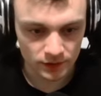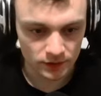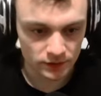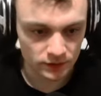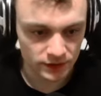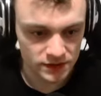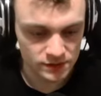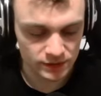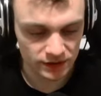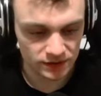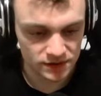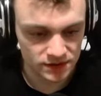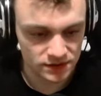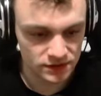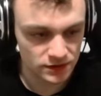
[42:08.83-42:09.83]
Let's make
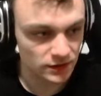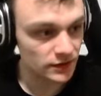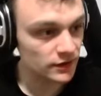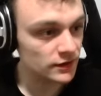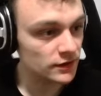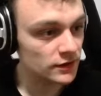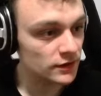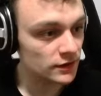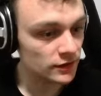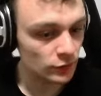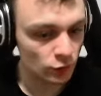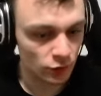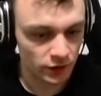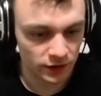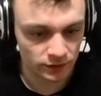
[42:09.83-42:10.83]
this
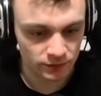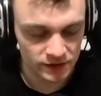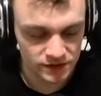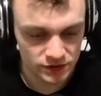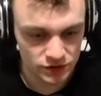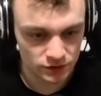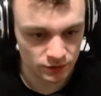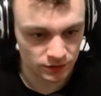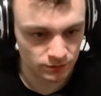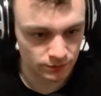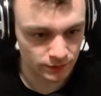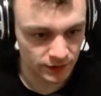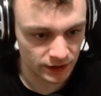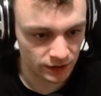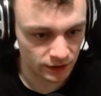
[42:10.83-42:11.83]
warning message a
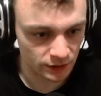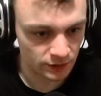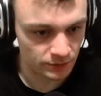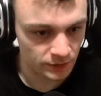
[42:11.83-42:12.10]
bit bigger.